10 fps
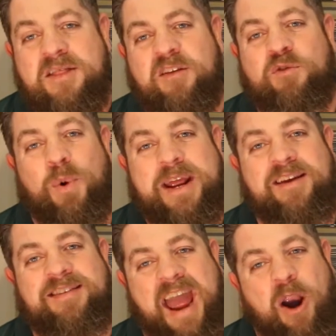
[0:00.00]
The
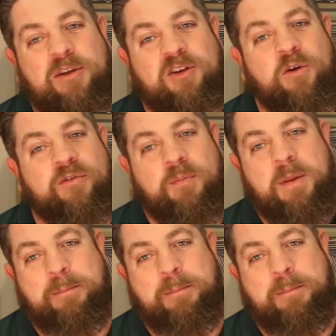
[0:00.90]
sweetness carries over from the